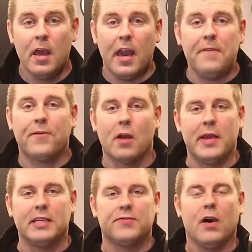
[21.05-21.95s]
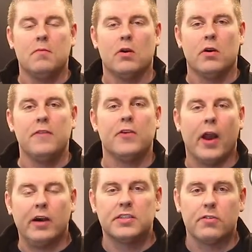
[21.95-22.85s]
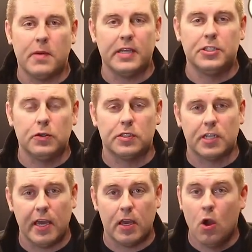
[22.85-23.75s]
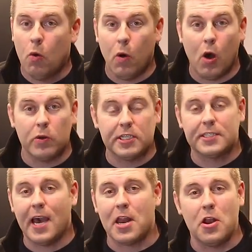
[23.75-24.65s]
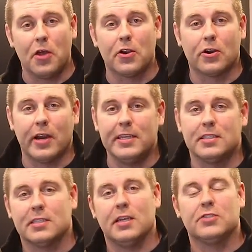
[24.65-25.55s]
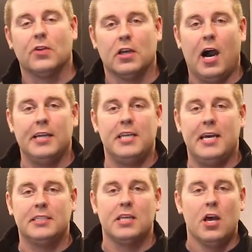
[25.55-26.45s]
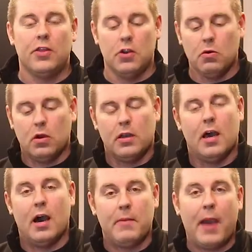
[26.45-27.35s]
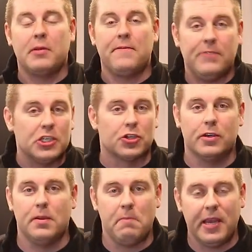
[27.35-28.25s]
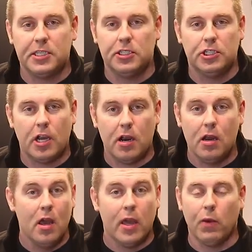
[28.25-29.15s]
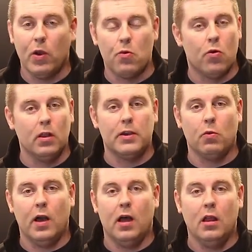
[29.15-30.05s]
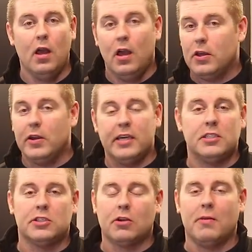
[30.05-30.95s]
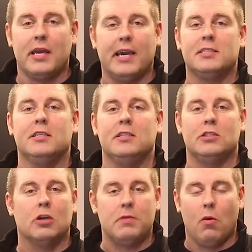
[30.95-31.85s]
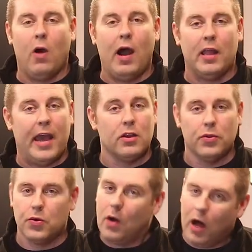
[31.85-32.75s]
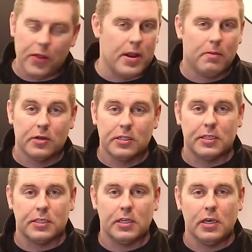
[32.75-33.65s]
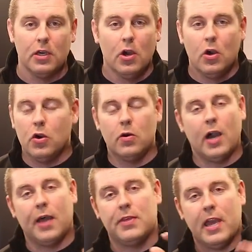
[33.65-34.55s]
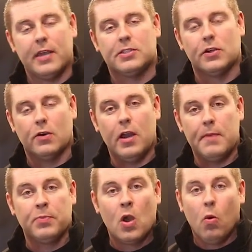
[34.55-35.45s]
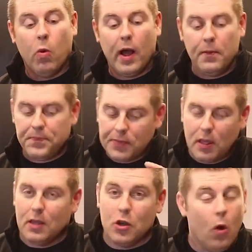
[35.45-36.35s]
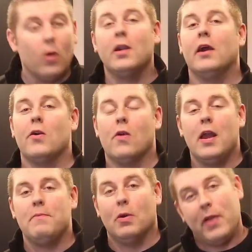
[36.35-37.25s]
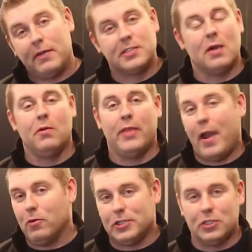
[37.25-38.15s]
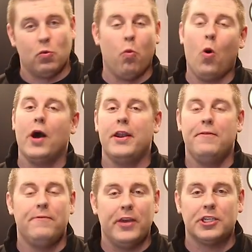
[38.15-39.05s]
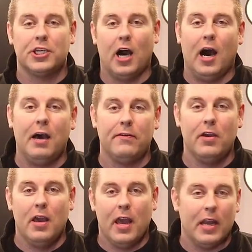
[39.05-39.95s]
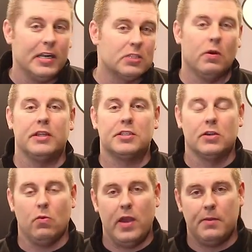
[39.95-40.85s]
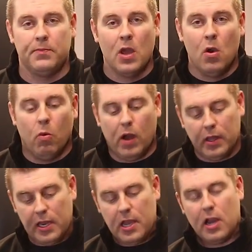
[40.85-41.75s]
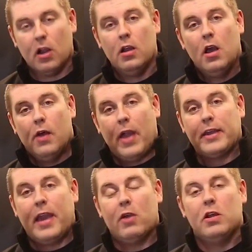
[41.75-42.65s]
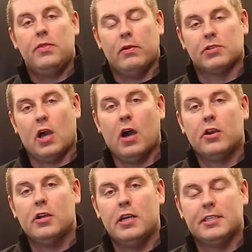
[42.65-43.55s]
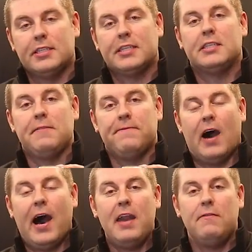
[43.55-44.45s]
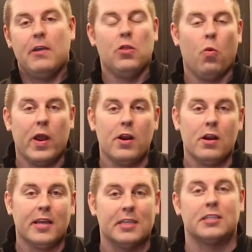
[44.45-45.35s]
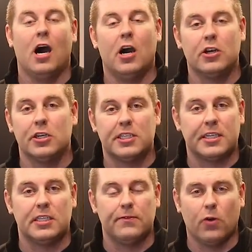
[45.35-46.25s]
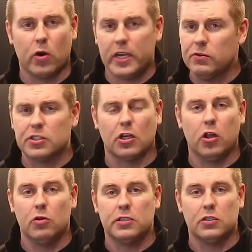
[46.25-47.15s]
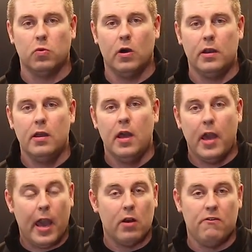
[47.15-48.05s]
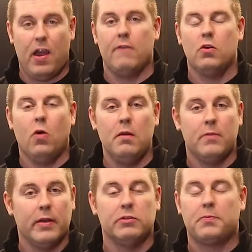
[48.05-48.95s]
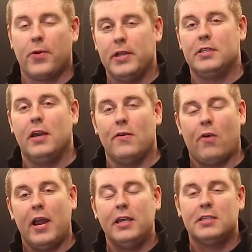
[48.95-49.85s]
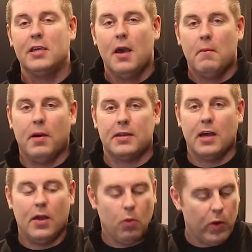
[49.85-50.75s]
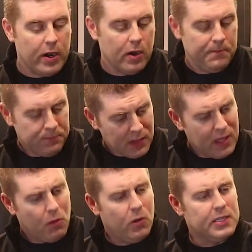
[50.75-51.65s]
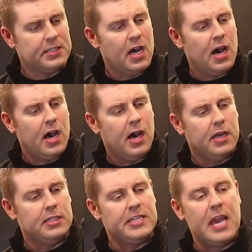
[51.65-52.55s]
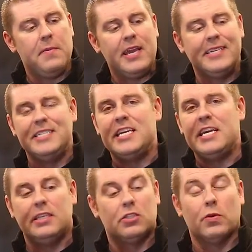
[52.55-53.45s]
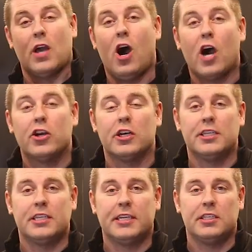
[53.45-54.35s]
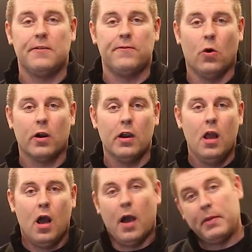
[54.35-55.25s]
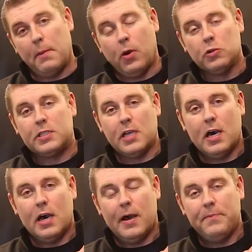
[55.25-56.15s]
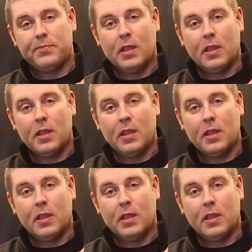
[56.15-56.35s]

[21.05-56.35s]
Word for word: Hey Farm Hands, Farm here. how's everybody doing tonight? Well, we just had another great successful contest, the new um, how many fish are in the mason jar. It went really well. You guys did so many guesses, it took me a while. I had to go through all the numbers to see who got the answer right. Well, no one got it right, but we have someone that was just one fish off, and he's the one that's gonna win. Well, in here, I counted, there was 165 in the winner, guessed 164. He was the closest one out of everyone, but it was pretty tight race. But uh, the winner was uh, Damian Deans with 164. I'm going to post uh,